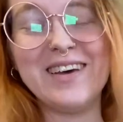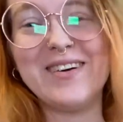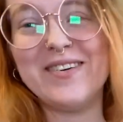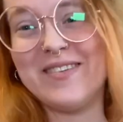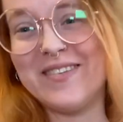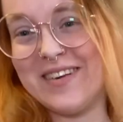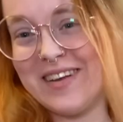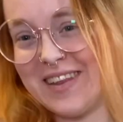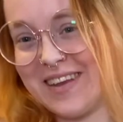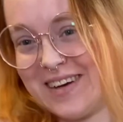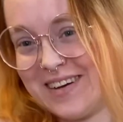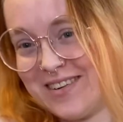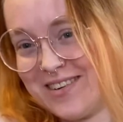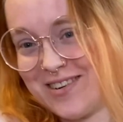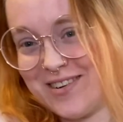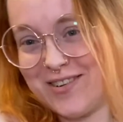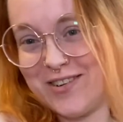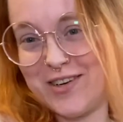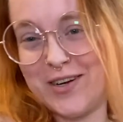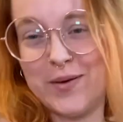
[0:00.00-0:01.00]

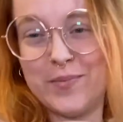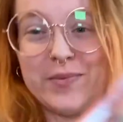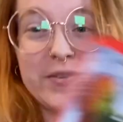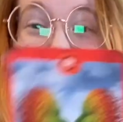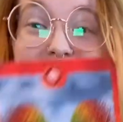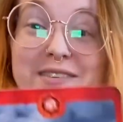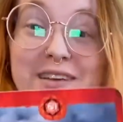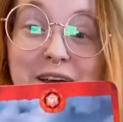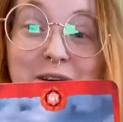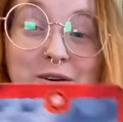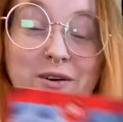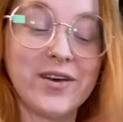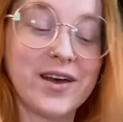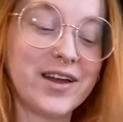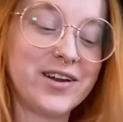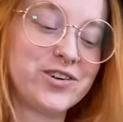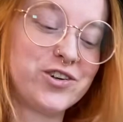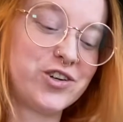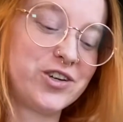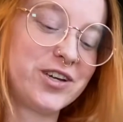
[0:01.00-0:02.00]
Relationships, sacral
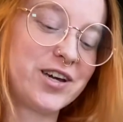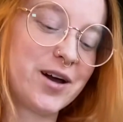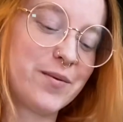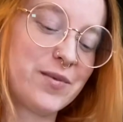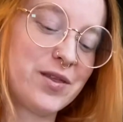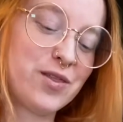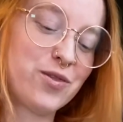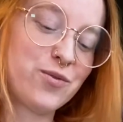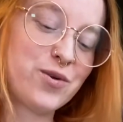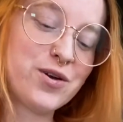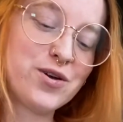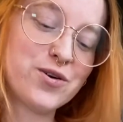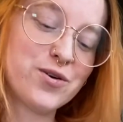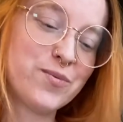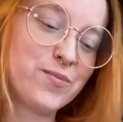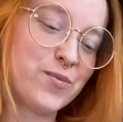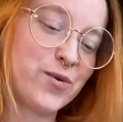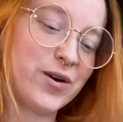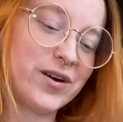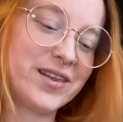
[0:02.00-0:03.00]
energy coming
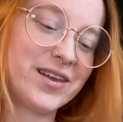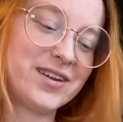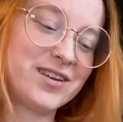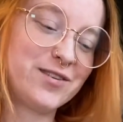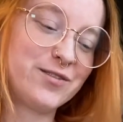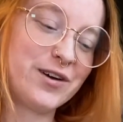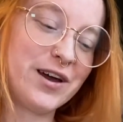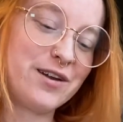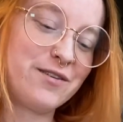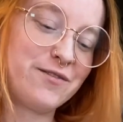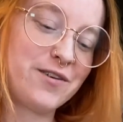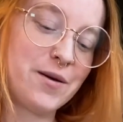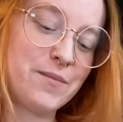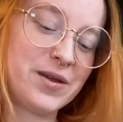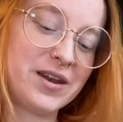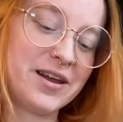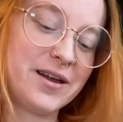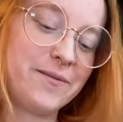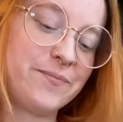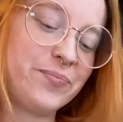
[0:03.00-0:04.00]
through, more of that divine
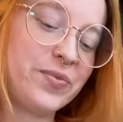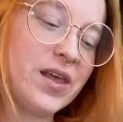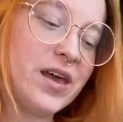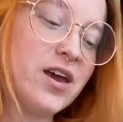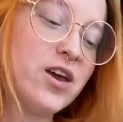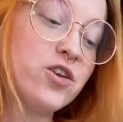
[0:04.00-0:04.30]
feminine.